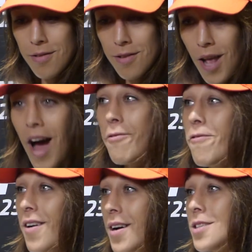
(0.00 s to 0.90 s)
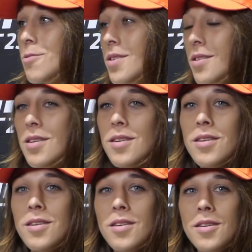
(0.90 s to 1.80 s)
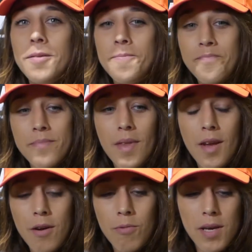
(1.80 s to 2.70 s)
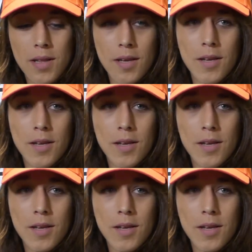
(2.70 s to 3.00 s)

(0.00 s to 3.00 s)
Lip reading: tough fights with with